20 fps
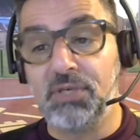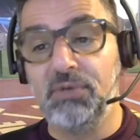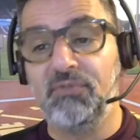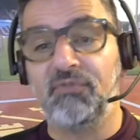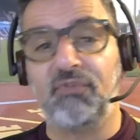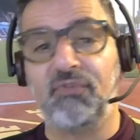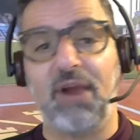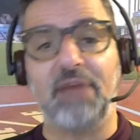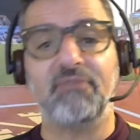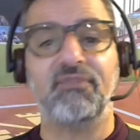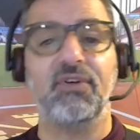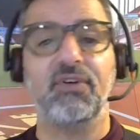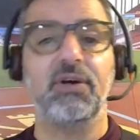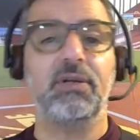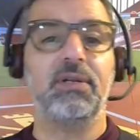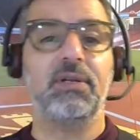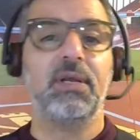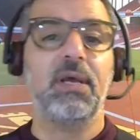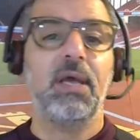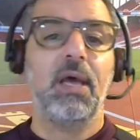to
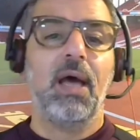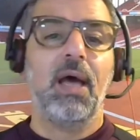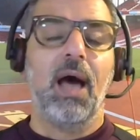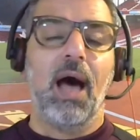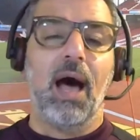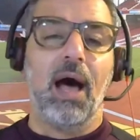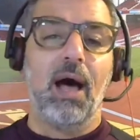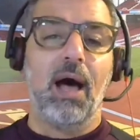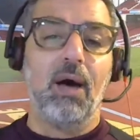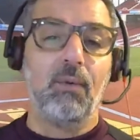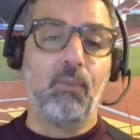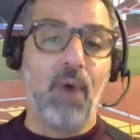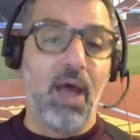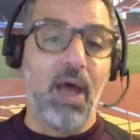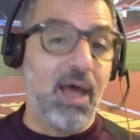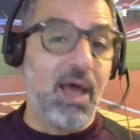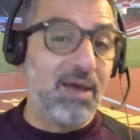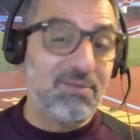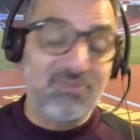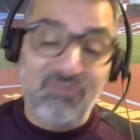Frankfurt,
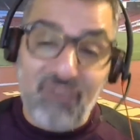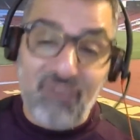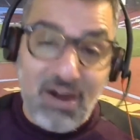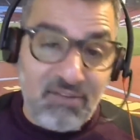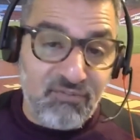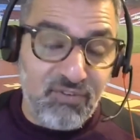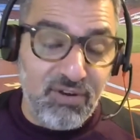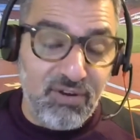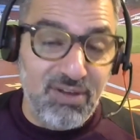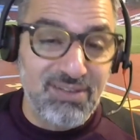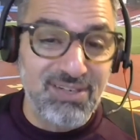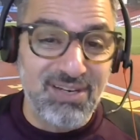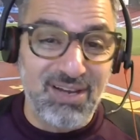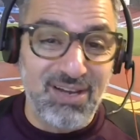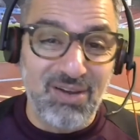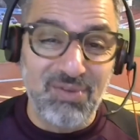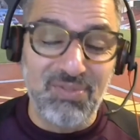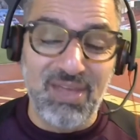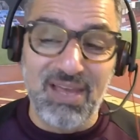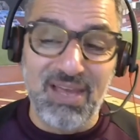where Frankfurt,
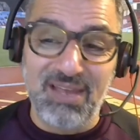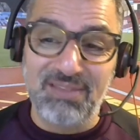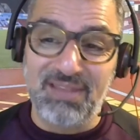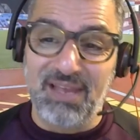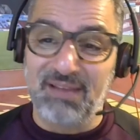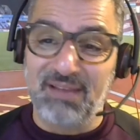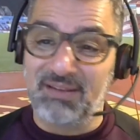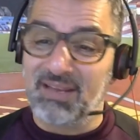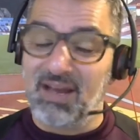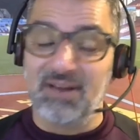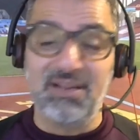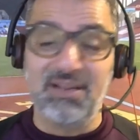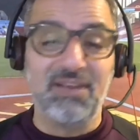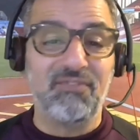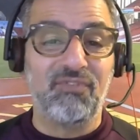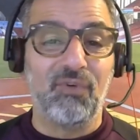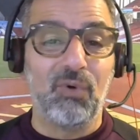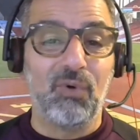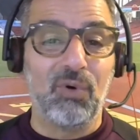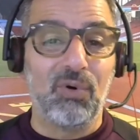they're
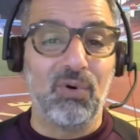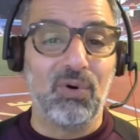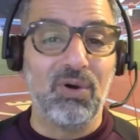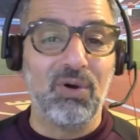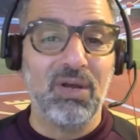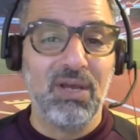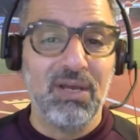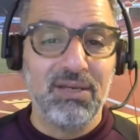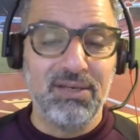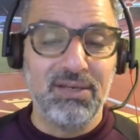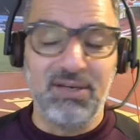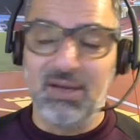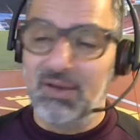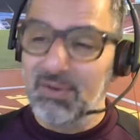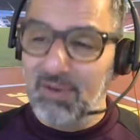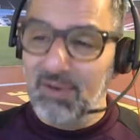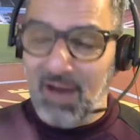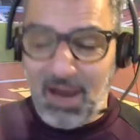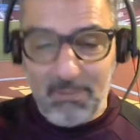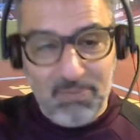gunning for,
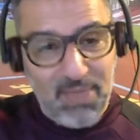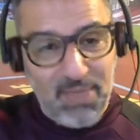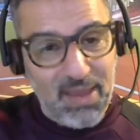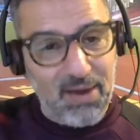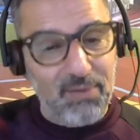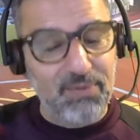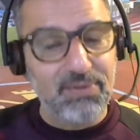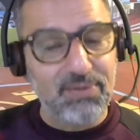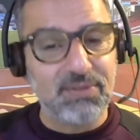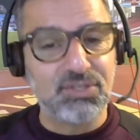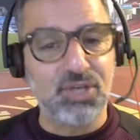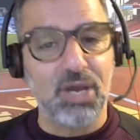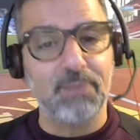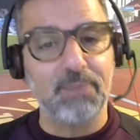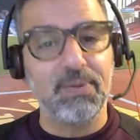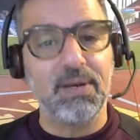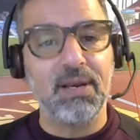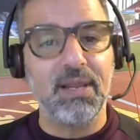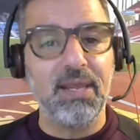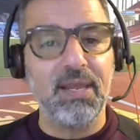up there in the
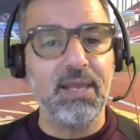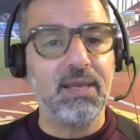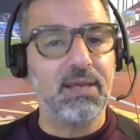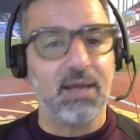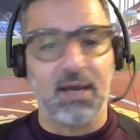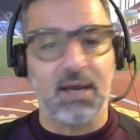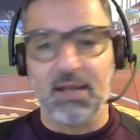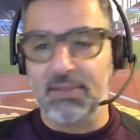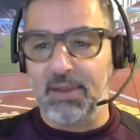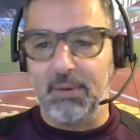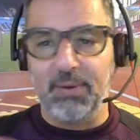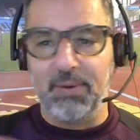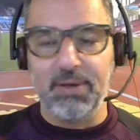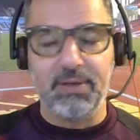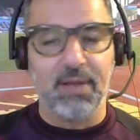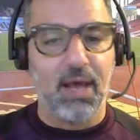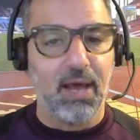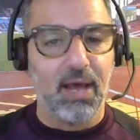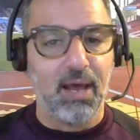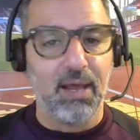German league. They're
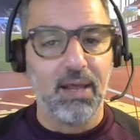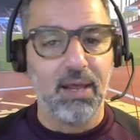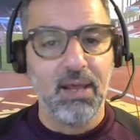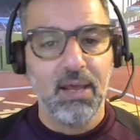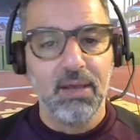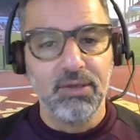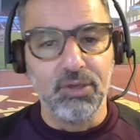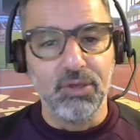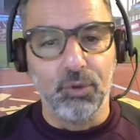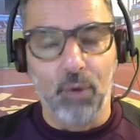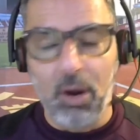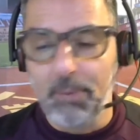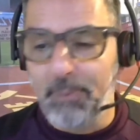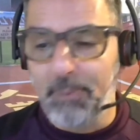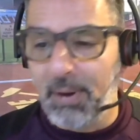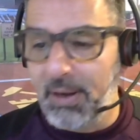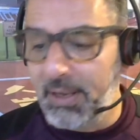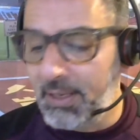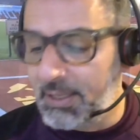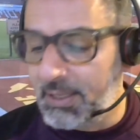in
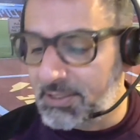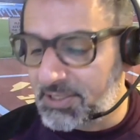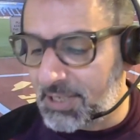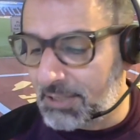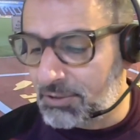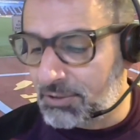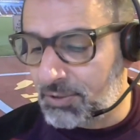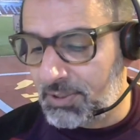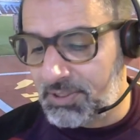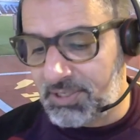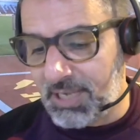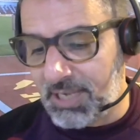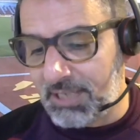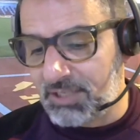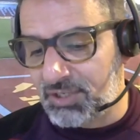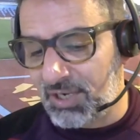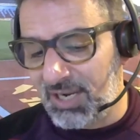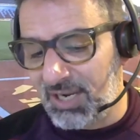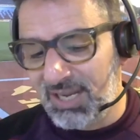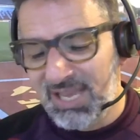Europa League, etc.,
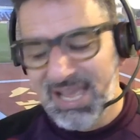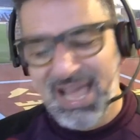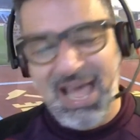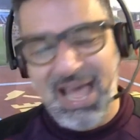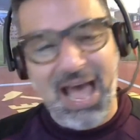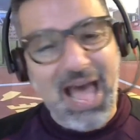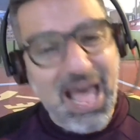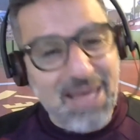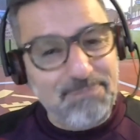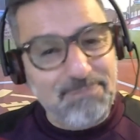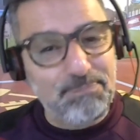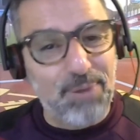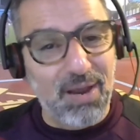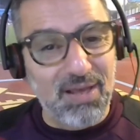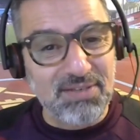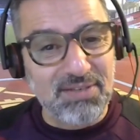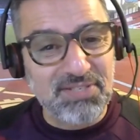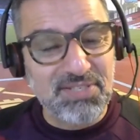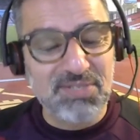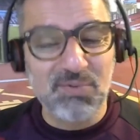etc. And
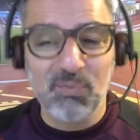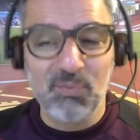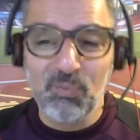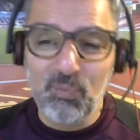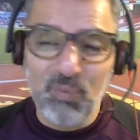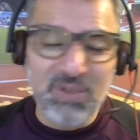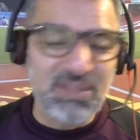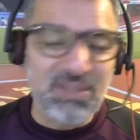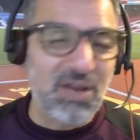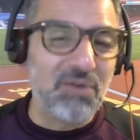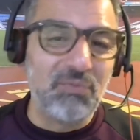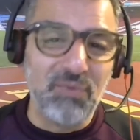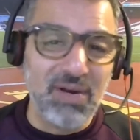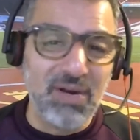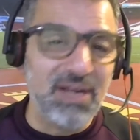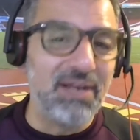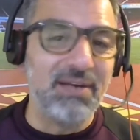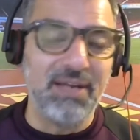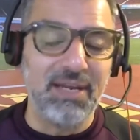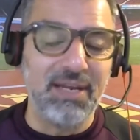plus, we don't
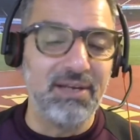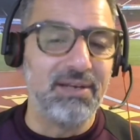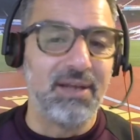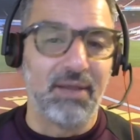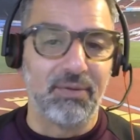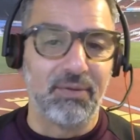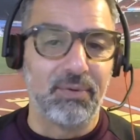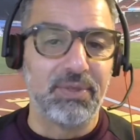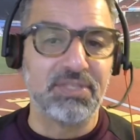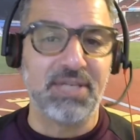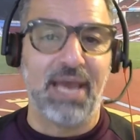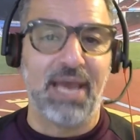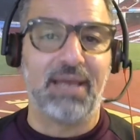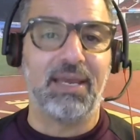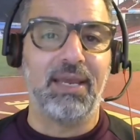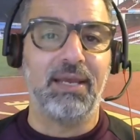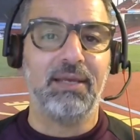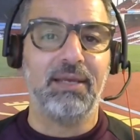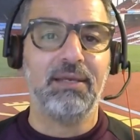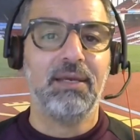really need another
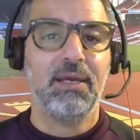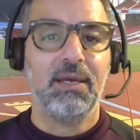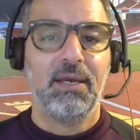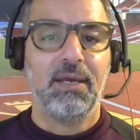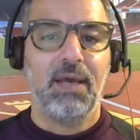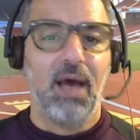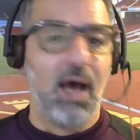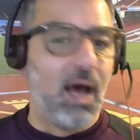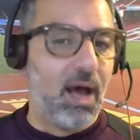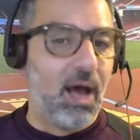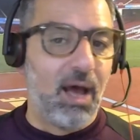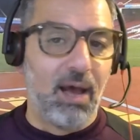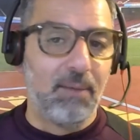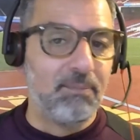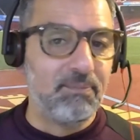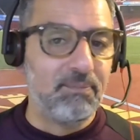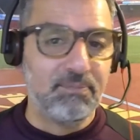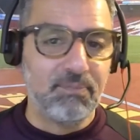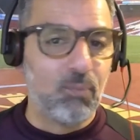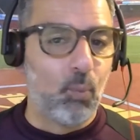attacking
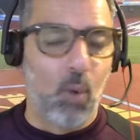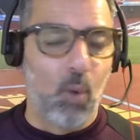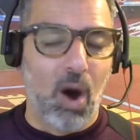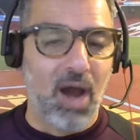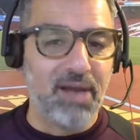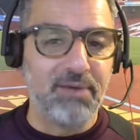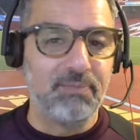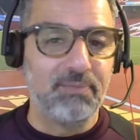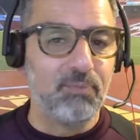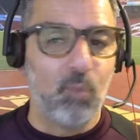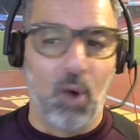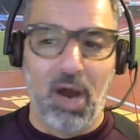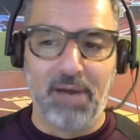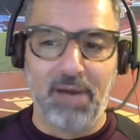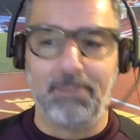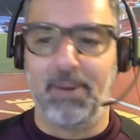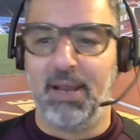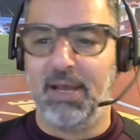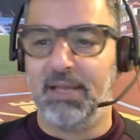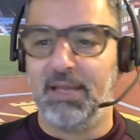wide
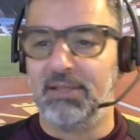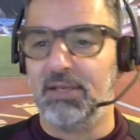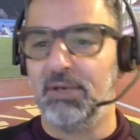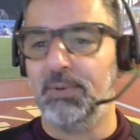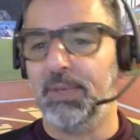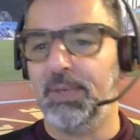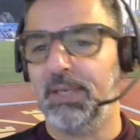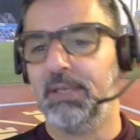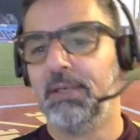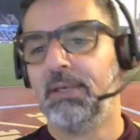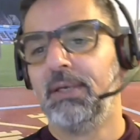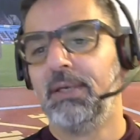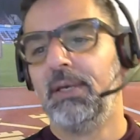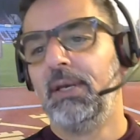player, do we?